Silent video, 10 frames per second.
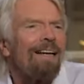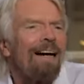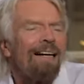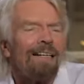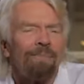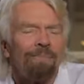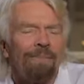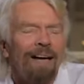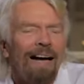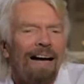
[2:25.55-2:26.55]

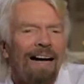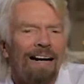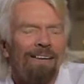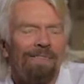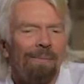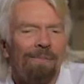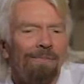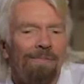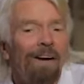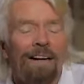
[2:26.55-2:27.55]
from a
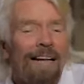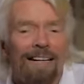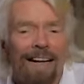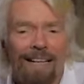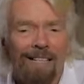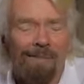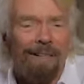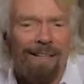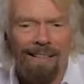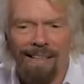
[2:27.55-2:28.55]
very young age. I
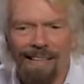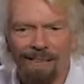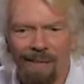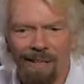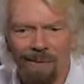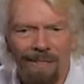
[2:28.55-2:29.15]
mean, I think when I